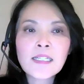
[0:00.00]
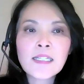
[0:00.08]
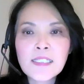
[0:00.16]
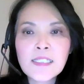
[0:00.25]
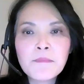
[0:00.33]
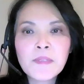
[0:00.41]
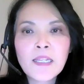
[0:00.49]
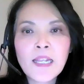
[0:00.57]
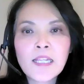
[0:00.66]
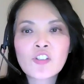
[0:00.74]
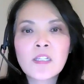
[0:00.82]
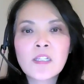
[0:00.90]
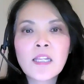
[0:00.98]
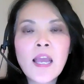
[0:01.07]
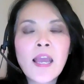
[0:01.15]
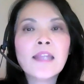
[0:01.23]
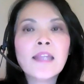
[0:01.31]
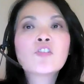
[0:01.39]
intimidation,
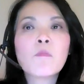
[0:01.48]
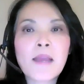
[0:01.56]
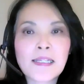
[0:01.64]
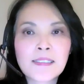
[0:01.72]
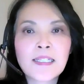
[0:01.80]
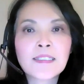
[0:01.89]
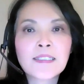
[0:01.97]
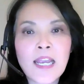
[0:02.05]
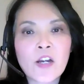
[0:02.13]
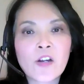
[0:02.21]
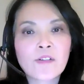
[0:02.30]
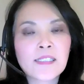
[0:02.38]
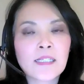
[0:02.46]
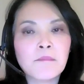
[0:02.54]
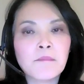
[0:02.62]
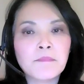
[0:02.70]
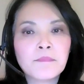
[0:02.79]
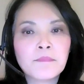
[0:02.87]
and domestic terrorism.